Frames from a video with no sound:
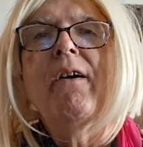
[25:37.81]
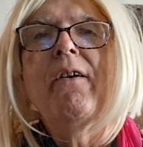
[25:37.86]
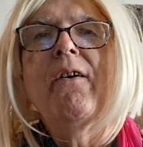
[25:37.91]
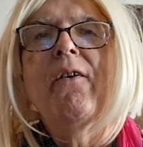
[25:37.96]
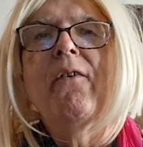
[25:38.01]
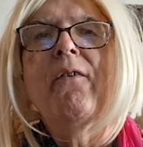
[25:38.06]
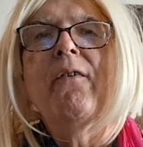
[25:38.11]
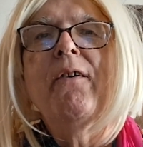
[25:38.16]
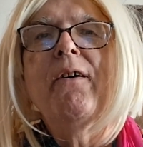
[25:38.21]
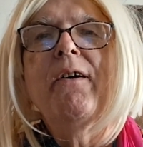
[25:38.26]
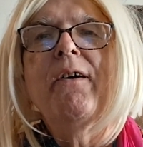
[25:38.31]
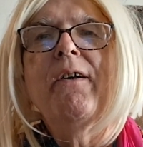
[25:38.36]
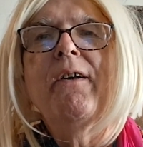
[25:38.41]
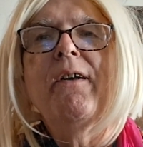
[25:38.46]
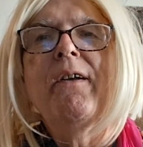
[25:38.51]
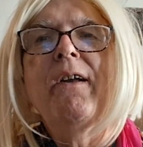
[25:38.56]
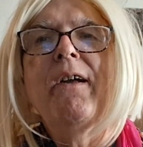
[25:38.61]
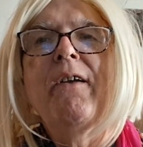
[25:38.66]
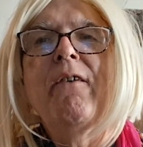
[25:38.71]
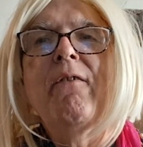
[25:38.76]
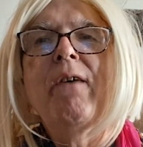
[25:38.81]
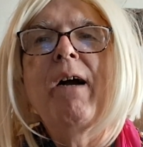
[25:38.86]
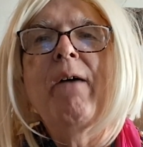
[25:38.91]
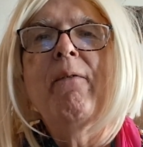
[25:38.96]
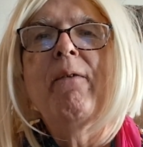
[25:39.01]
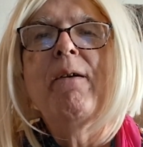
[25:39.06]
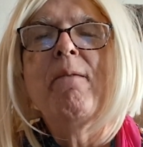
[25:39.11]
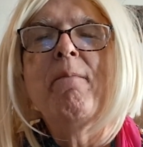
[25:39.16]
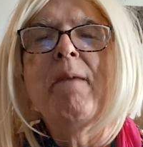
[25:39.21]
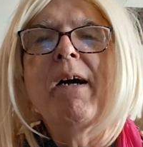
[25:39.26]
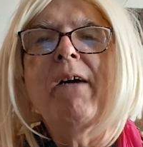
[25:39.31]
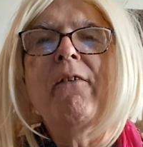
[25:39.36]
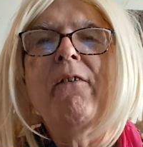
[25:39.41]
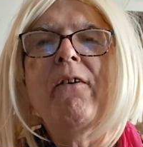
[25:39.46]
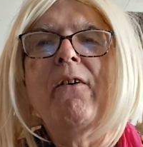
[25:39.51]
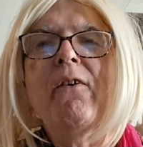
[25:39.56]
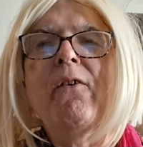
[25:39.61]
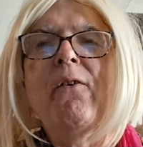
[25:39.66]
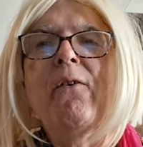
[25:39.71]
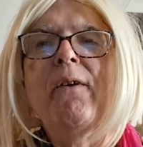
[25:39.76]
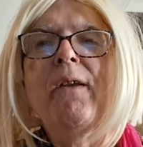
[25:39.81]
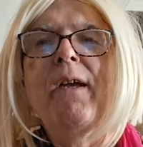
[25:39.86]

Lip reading: Kenosha and traveled to Mexico.